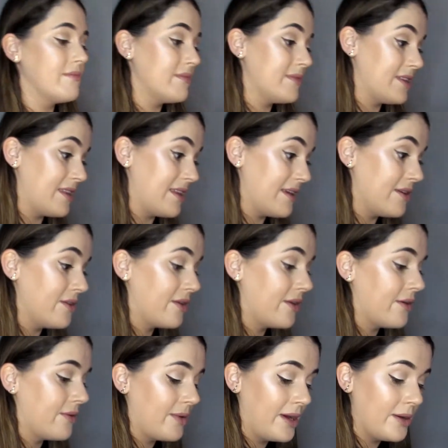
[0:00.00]
So there you
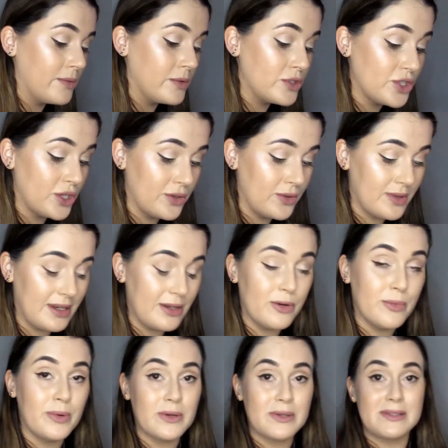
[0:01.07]
go. I will show you the
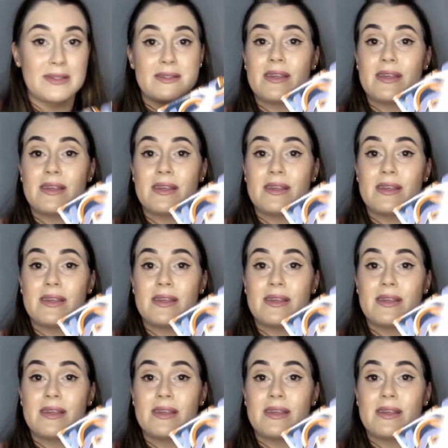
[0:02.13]
little boxes